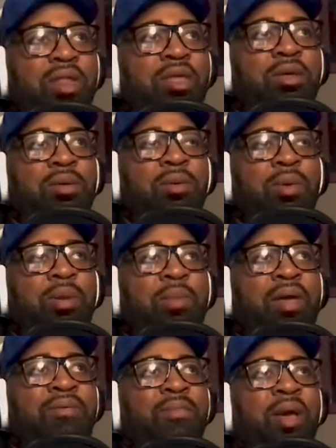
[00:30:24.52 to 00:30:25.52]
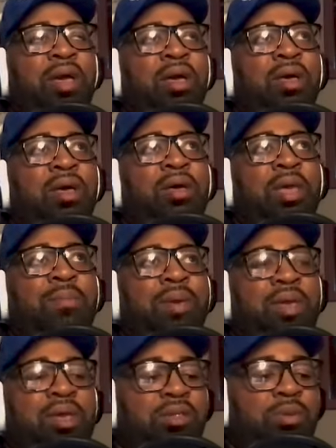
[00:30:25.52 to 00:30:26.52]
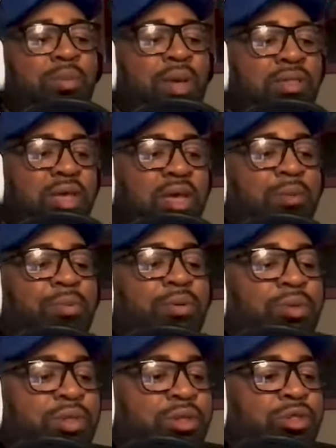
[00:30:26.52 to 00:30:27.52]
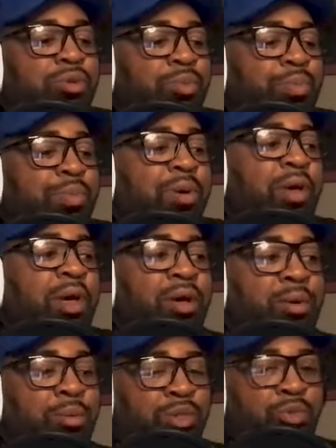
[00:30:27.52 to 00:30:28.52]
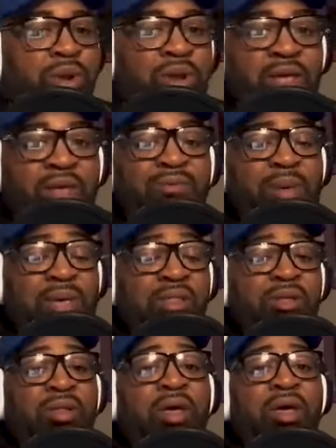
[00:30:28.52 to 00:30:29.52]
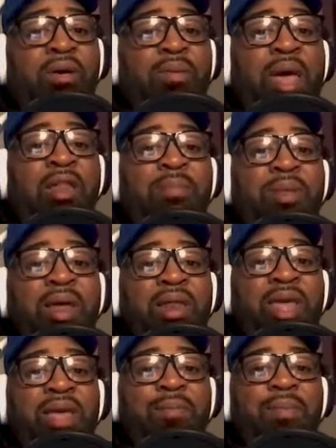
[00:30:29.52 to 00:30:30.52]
you, one of my EPs, one of my executive producers who was one of the EPs on Hallowed Be Thy Name,